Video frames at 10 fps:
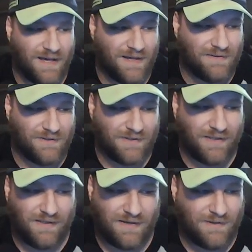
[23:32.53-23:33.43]
Look,
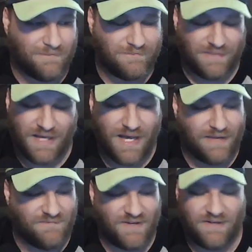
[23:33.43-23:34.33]

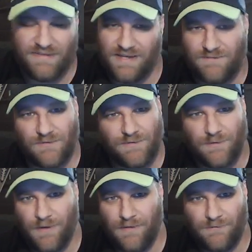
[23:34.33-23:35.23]
I'm very thankful for
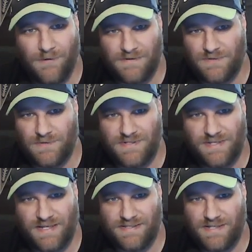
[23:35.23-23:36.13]
what Russell
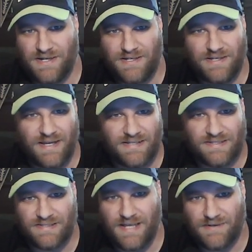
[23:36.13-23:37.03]
Wilson has done as
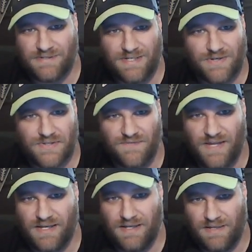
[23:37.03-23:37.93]
a Seattle Seahawks
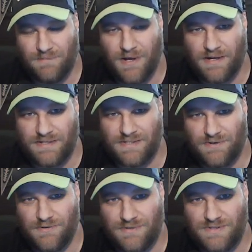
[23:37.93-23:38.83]
fan. He brought us
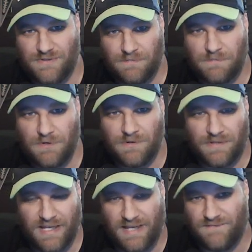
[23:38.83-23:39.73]
our only Super Bowl,
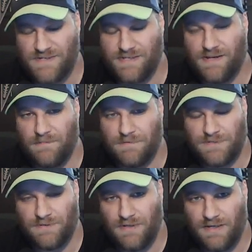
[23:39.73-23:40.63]
gave us an
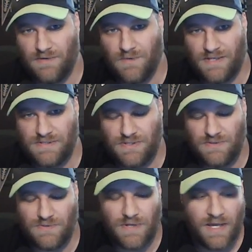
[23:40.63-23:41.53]
opportunity to win
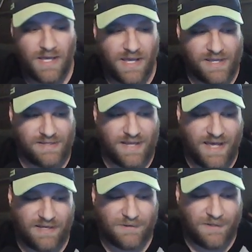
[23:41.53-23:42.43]
two, and
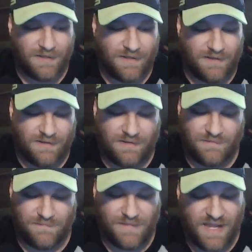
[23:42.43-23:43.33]
yet,
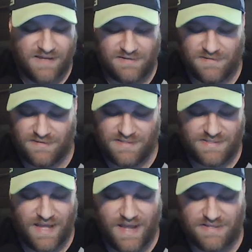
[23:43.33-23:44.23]
man, this
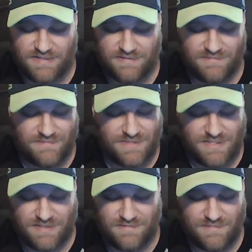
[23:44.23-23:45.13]
guy's
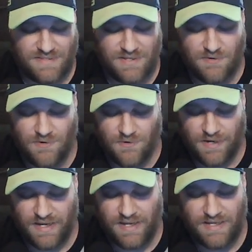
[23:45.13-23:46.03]
just so
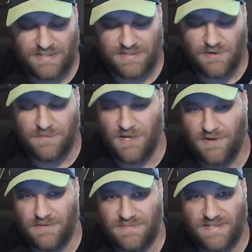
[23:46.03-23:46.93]
corny. He's so
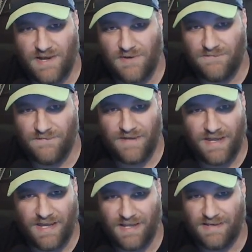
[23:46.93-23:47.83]
beyond himself,
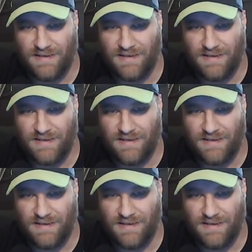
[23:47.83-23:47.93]
and